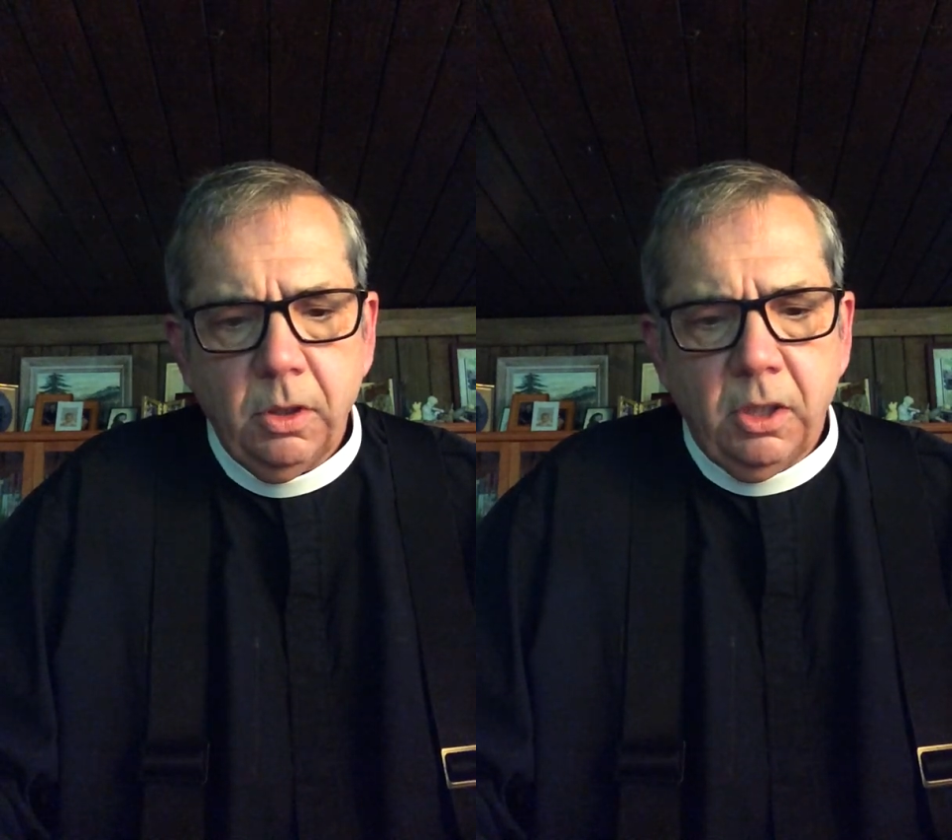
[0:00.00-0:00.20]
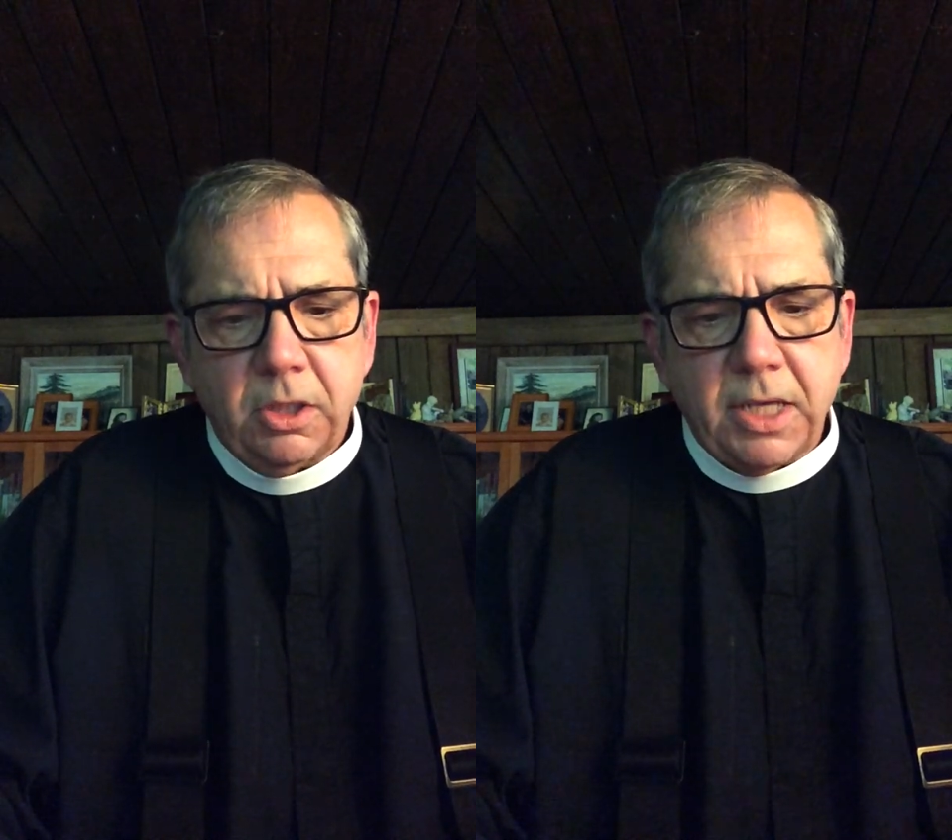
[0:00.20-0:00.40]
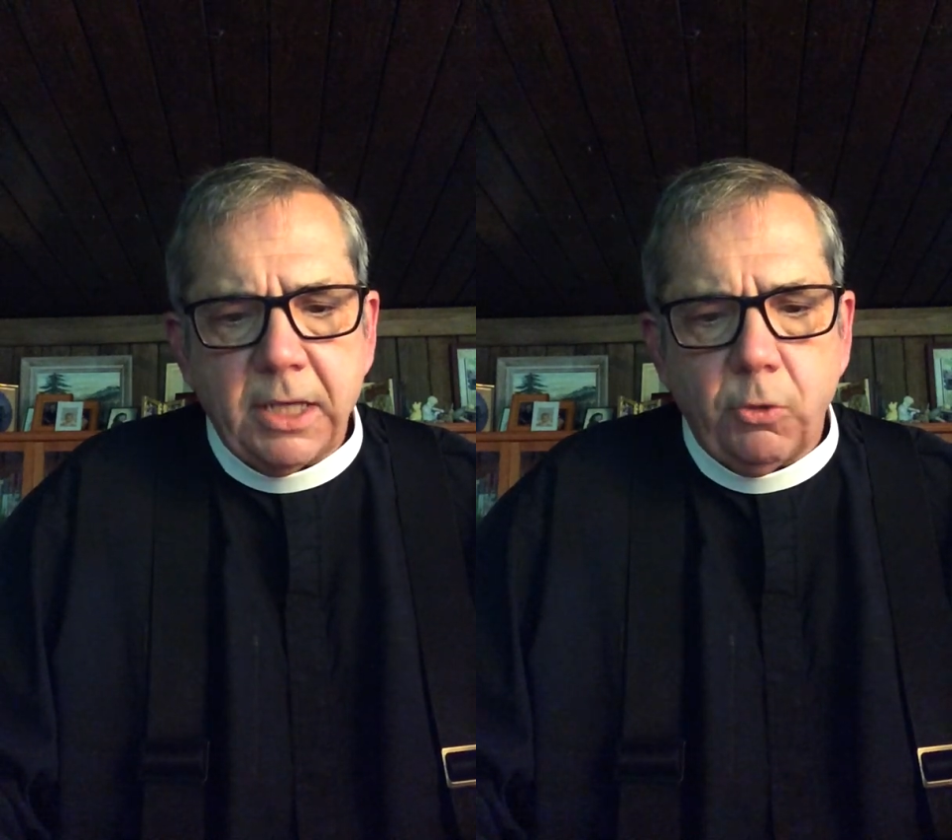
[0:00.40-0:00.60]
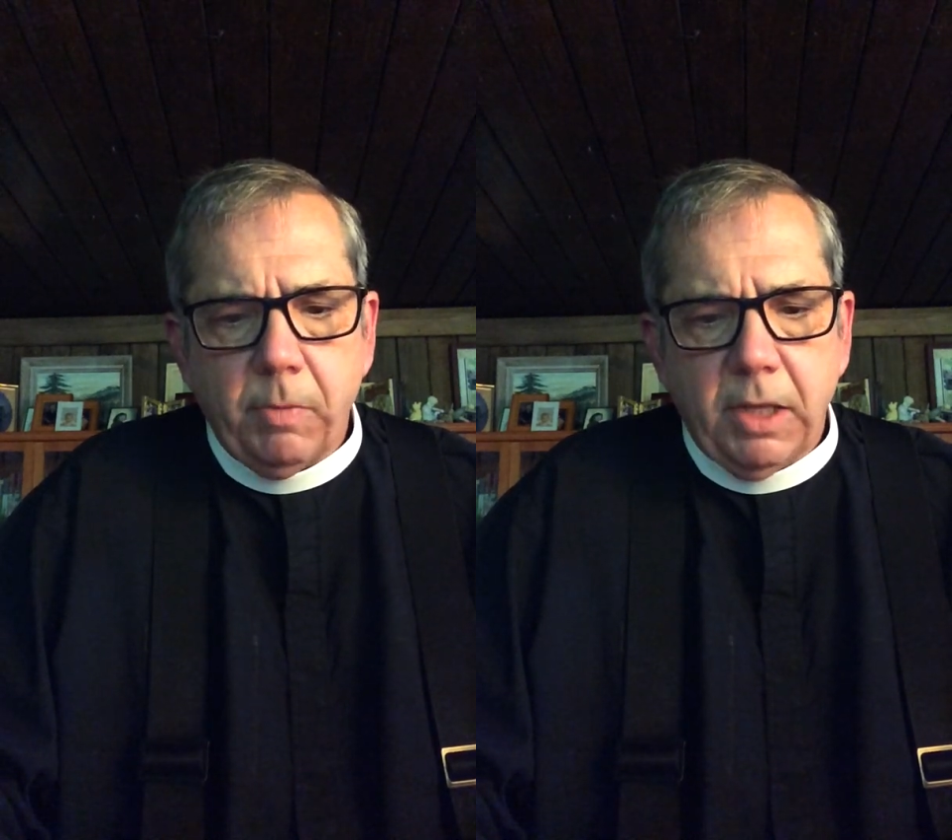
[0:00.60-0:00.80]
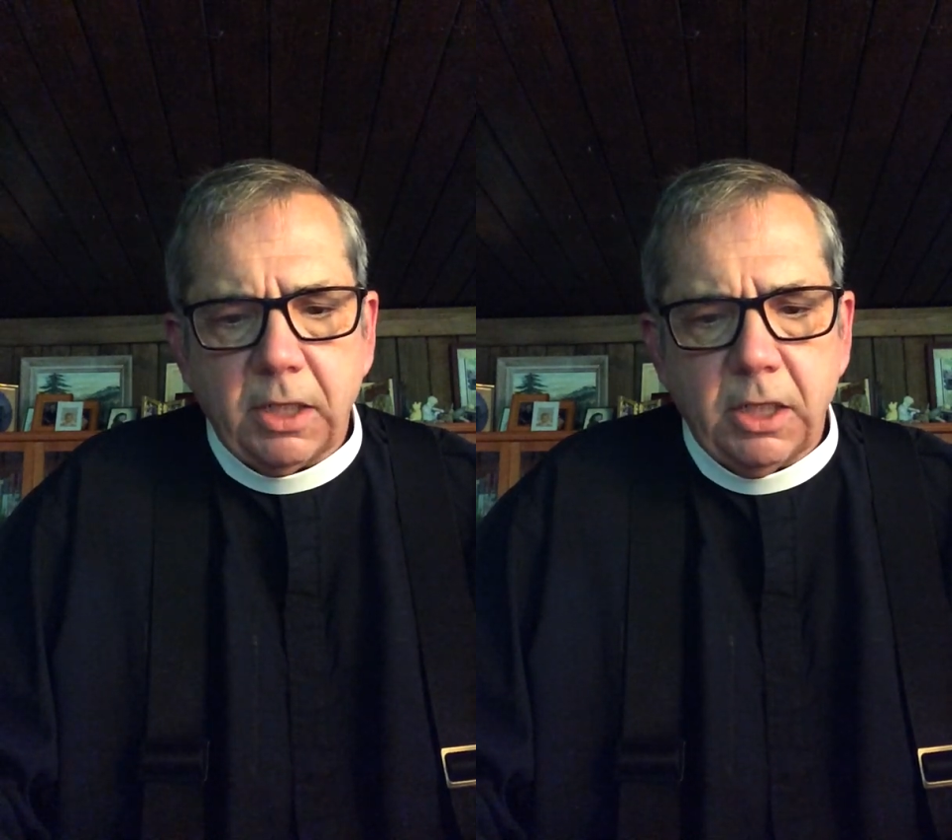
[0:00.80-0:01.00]
It's taken to
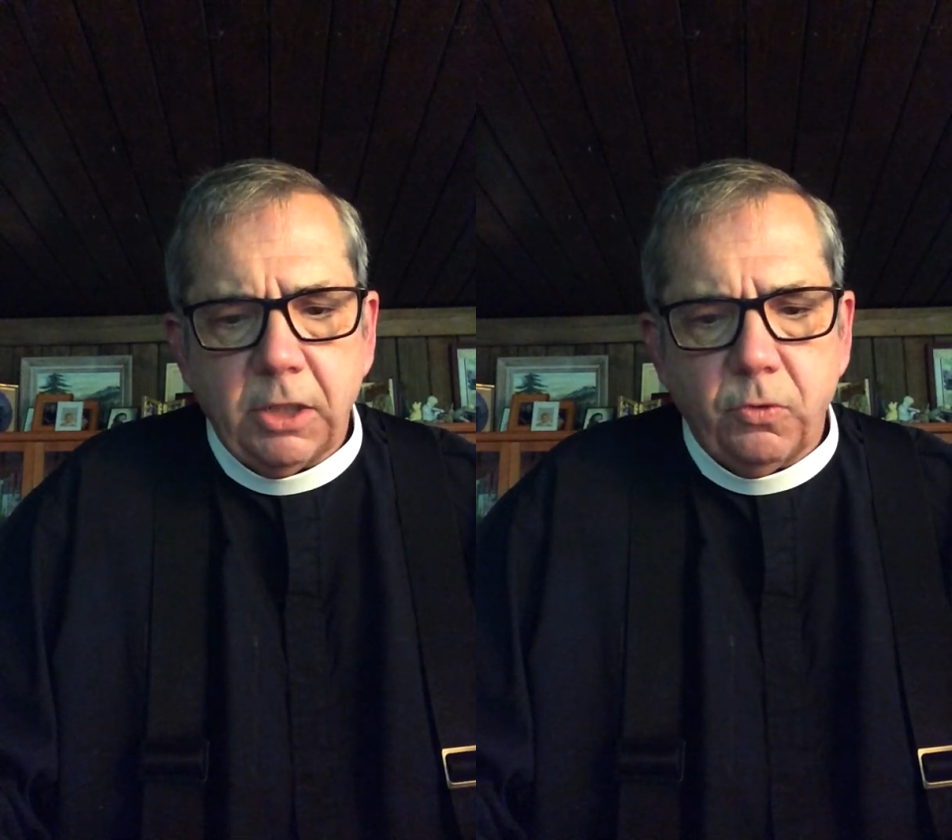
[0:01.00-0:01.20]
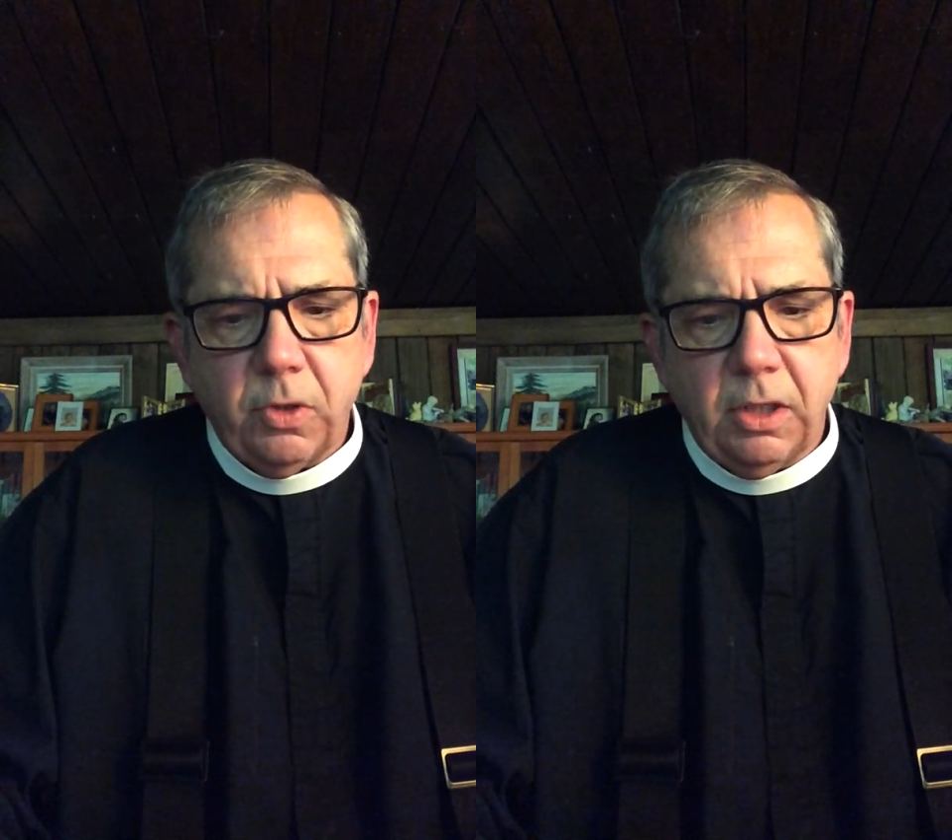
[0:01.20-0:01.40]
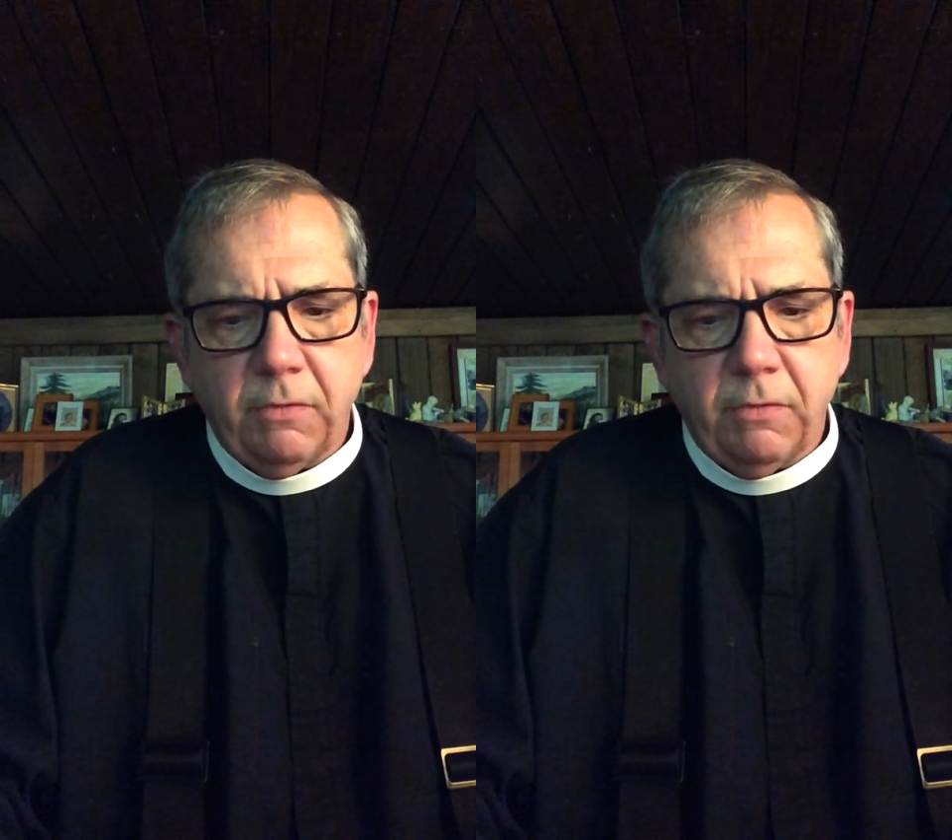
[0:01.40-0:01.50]
remind the country